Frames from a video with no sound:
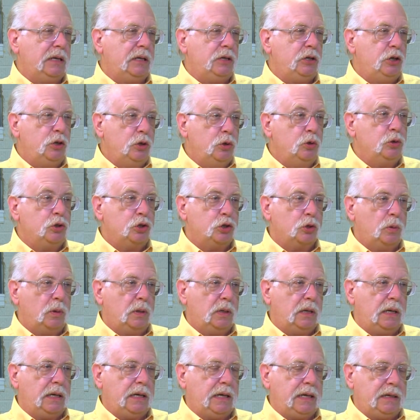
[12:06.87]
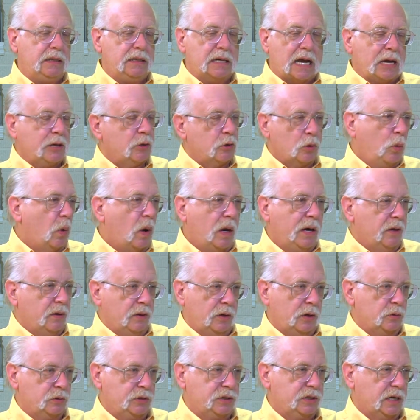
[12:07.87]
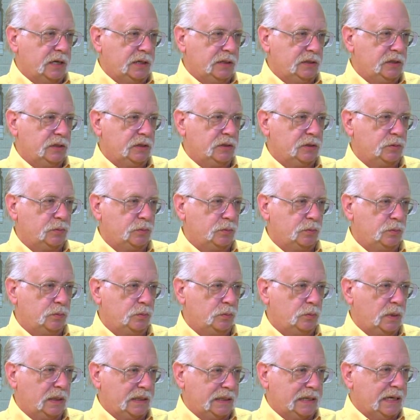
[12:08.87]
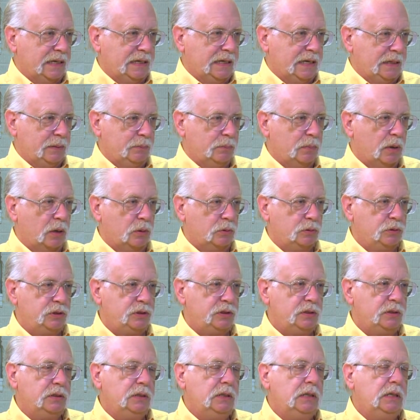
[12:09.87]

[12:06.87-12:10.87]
usually neither one of those things is what they need most.